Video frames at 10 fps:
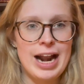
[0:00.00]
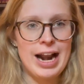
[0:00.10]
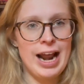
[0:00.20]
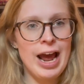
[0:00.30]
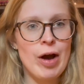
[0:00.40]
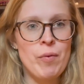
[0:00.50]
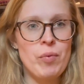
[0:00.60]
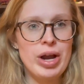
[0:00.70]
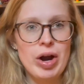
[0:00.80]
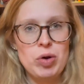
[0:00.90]
now
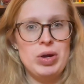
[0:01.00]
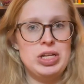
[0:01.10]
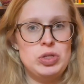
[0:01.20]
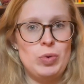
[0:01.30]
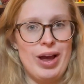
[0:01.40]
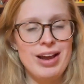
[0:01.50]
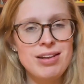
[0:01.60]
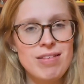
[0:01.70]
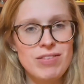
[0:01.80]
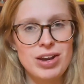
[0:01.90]
we are going to
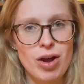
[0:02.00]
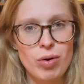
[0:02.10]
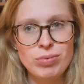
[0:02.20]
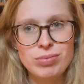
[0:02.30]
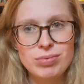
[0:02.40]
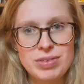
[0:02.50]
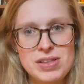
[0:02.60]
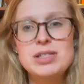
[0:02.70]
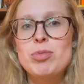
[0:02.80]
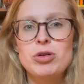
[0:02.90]
end the video
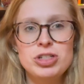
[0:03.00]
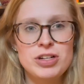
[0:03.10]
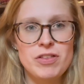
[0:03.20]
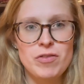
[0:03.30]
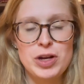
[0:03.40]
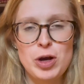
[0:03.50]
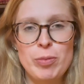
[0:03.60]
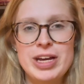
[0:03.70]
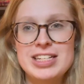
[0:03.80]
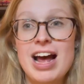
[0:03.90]
this portion of the video
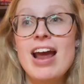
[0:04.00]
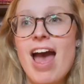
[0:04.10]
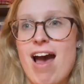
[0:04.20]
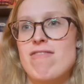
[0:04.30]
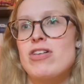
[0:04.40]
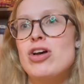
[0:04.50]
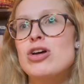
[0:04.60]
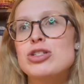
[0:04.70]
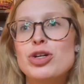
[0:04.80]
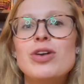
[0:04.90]
because I have
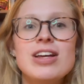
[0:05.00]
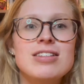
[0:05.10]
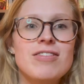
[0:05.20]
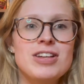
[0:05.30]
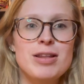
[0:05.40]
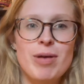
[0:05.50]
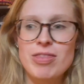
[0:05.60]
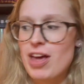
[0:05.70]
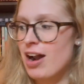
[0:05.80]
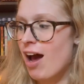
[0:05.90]
two days left in the
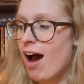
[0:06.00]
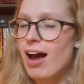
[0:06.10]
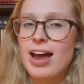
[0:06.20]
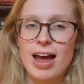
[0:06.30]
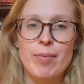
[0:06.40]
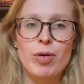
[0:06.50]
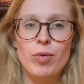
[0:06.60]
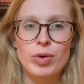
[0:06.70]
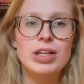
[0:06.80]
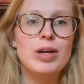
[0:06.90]
month and I am
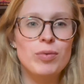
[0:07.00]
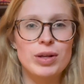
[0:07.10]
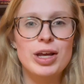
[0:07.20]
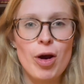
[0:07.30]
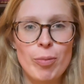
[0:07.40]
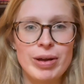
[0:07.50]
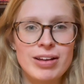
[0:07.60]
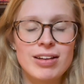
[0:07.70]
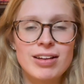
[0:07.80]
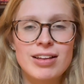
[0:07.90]
really, really
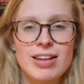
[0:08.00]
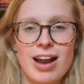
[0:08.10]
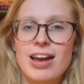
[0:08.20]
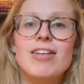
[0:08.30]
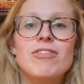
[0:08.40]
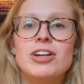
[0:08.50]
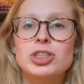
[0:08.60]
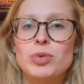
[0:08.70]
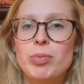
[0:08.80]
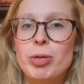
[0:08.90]
hoping I can
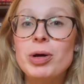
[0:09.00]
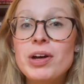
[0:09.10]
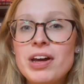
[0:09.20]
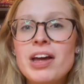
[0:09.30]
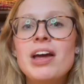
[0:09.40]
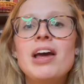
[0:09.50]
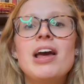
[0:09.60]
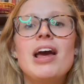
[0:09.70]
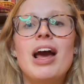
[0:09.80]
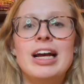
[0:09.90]
finish one more book.
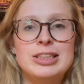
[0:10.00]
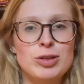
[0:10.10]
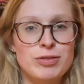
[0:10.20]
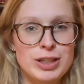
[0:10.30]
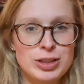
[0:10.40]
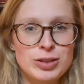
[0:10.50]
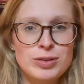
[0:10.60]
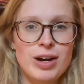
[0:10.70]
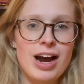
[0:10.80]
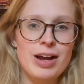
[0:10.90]
And so if I
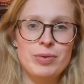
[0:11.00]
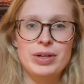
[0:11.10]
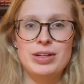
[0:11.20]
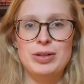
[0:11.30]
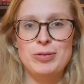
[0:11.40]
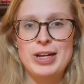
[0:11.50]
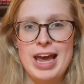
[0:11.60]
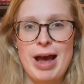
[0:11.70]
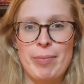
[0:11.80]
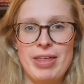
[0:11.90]
do, I will
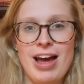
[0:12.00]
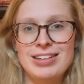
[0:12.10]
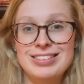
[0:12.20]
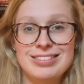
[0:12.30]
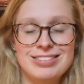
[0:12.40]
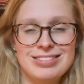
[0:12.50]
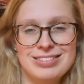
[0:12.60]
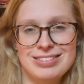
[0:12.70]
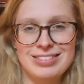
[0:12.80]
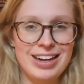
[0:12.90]
recap that
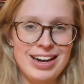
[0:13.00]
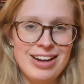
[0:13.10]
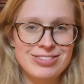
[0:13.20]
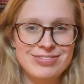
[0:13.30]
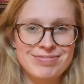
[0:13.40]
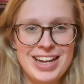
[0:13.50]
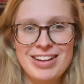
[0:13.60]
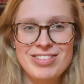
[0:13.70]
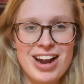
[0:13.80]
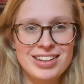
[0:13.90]
right now. And
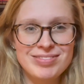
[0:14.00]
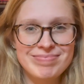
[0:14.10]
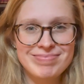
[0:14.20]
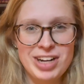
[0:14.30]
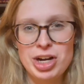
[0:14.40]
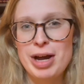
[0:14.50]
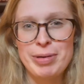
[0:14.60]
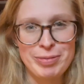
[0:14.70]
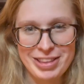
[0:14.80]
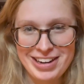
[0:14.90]
if not, I'll come
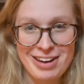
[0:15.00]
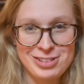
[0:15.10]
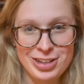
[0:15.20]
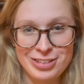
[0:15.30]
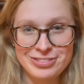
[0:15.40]
in with an outro.